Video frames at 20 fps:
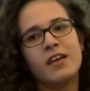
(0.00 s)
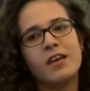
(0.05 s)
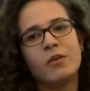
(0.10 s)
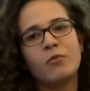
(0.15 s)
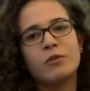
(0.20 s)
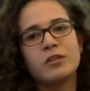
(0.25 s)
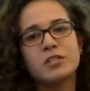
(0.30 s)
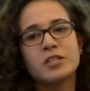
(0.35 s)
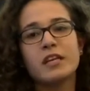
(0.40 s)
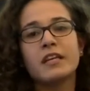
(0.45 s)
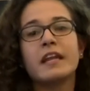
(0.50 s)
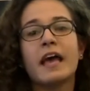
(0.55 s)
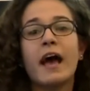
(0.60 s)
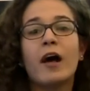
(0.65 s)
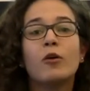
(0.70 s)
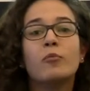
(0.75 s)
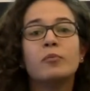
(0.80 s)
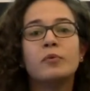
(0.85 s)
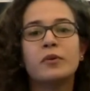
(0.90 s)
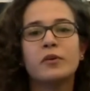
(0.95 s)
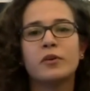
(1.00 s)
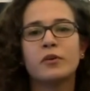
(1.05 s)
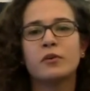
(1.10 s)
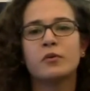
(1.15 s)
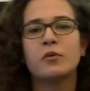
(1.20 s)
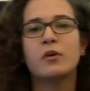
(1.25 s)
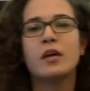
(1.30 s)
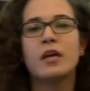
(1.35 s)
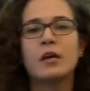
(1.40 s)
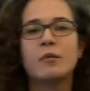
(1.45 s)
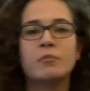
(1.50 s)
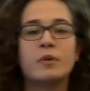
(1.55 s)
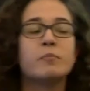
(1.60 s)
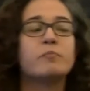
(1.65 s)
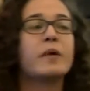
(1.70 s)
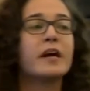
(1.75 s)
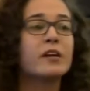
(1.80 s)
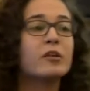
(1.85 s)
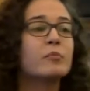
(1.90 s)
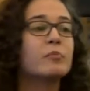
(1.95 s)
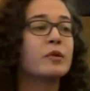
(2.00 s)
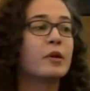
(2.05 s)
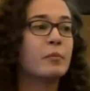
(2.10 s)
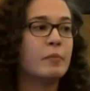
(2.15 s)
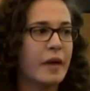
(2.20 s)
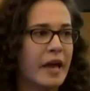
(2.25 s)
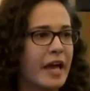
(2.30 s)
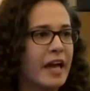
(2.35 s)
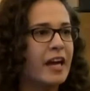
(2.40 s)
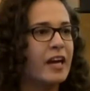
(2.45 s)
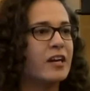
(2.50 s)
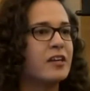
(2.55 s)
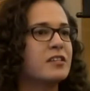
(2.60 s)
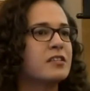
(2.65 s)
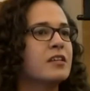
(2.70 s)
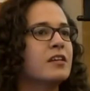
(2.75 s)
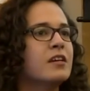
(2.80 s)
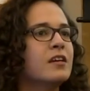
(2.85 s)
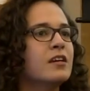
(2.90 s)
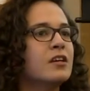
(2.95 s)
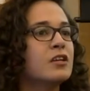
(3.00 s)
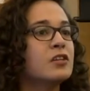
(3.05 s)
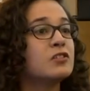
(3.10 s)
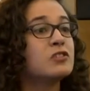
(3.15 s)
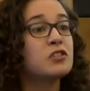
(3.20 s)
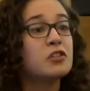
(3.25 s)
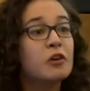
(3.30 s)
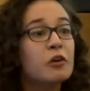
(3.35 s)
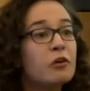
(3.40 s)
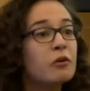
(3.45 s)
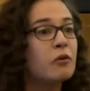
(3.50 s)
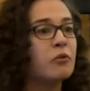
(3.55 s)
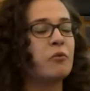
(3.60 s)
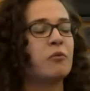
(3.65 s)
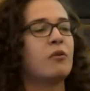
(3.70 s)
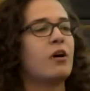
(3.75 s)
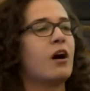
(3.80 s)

which can help you be better prepared to